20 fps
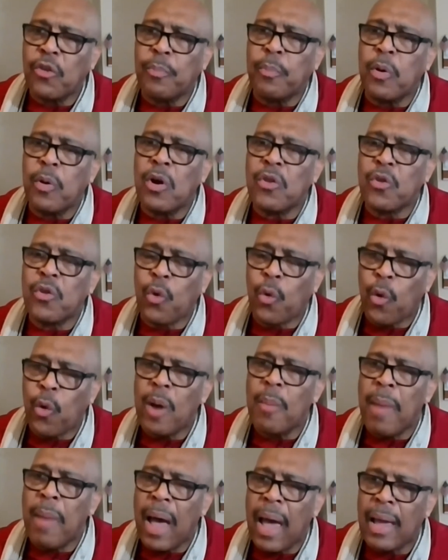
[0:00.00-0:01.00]
per
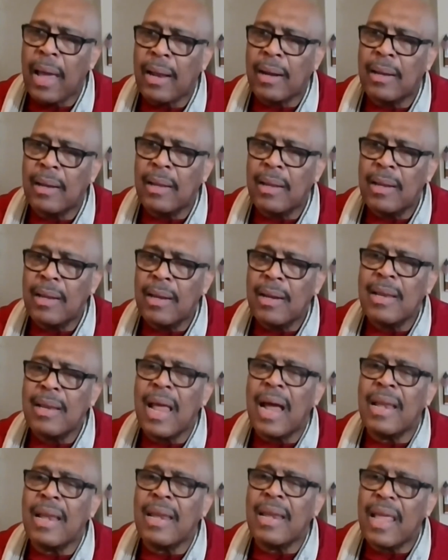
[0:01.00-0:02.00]
square mile
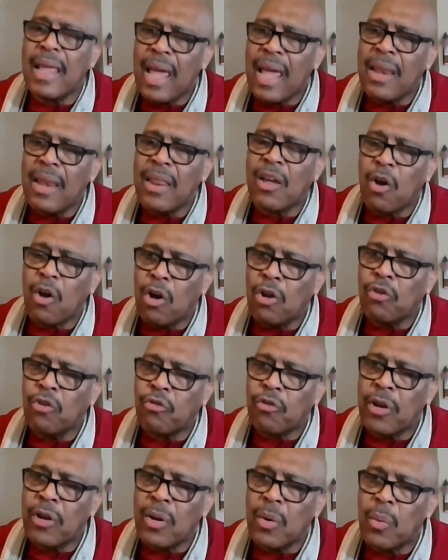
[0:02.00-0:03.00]
than any
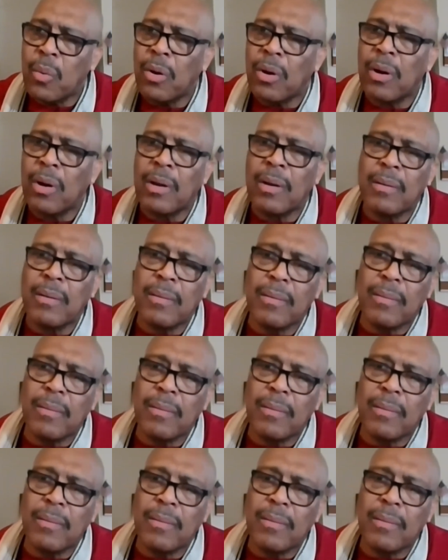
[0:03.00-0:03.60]
country in the world.